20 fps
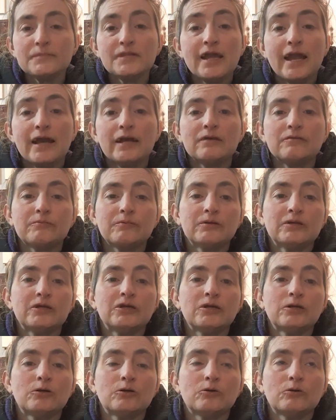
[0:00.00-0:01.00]
had a
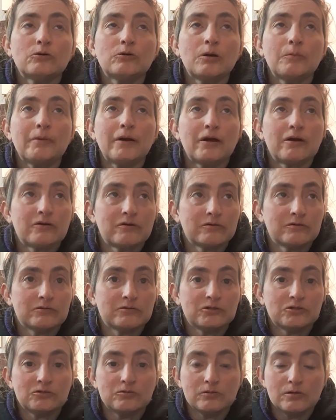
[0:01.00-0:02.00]
video about her
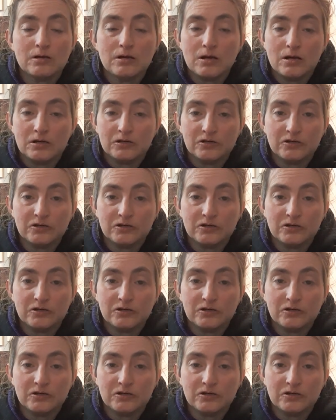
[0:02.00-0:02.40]
uh,